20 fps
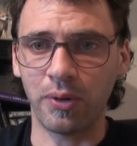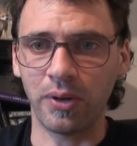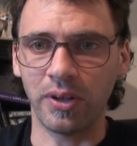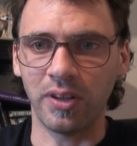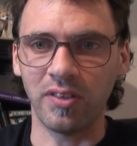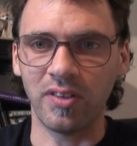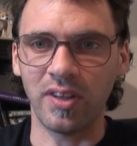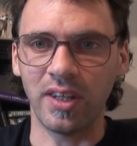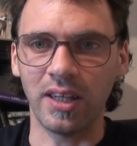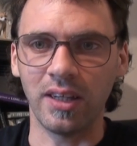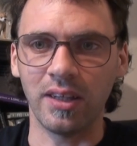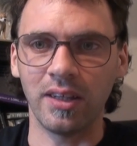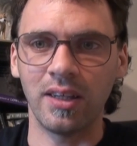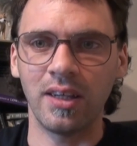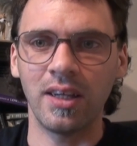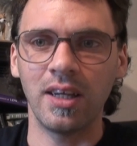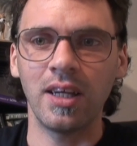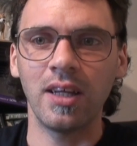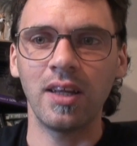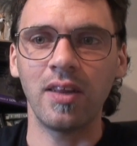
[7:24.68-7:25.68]
points here.
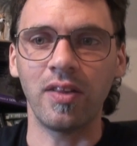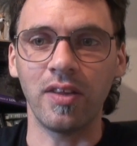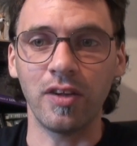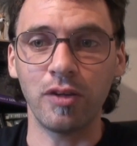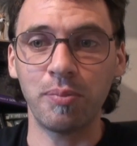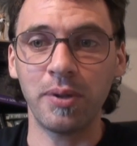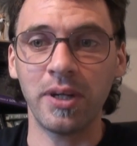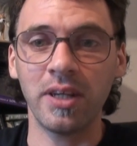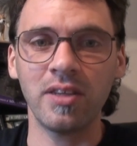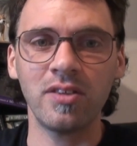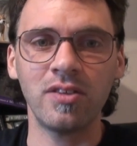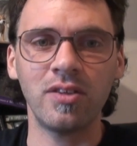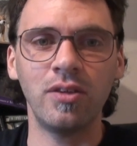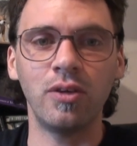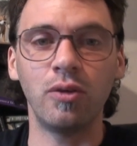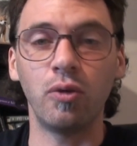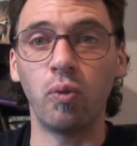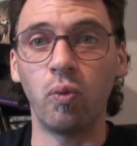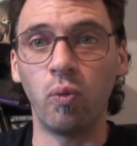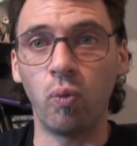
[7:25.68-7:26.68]
This
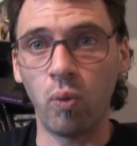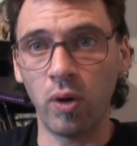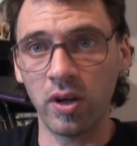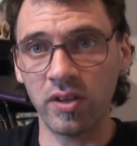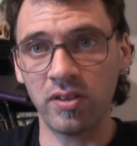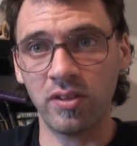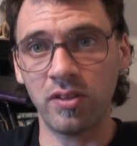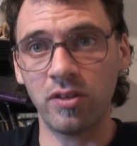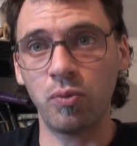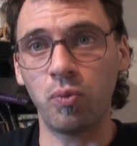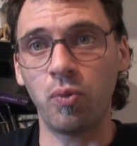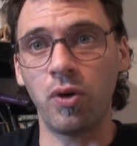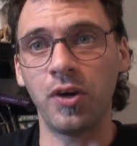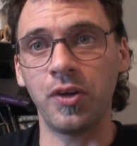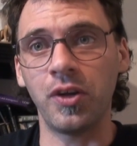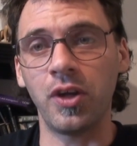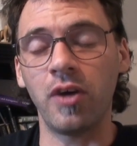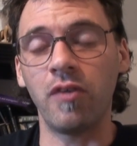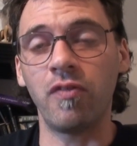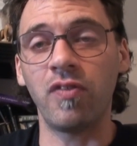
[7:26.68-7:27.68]
person wasn't
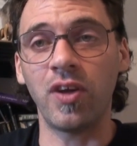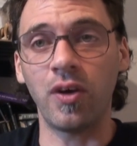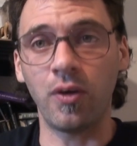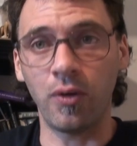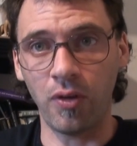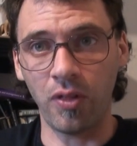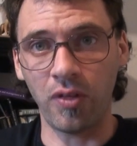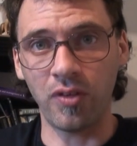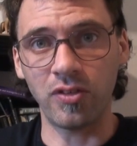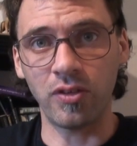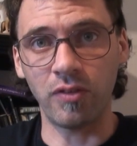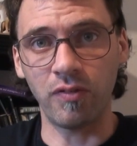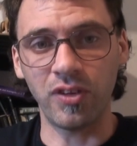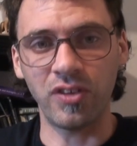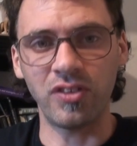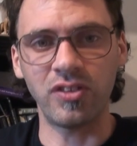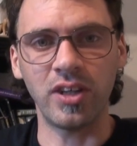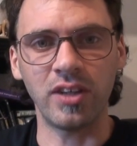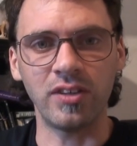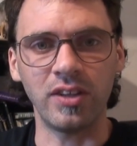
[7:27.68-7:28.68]
one of the authors of the
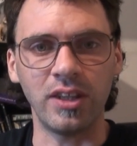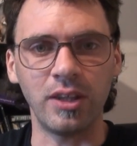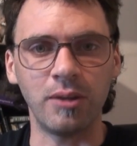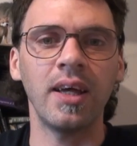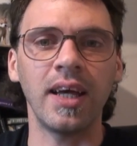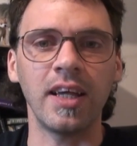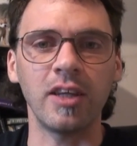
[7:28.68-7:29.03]
study,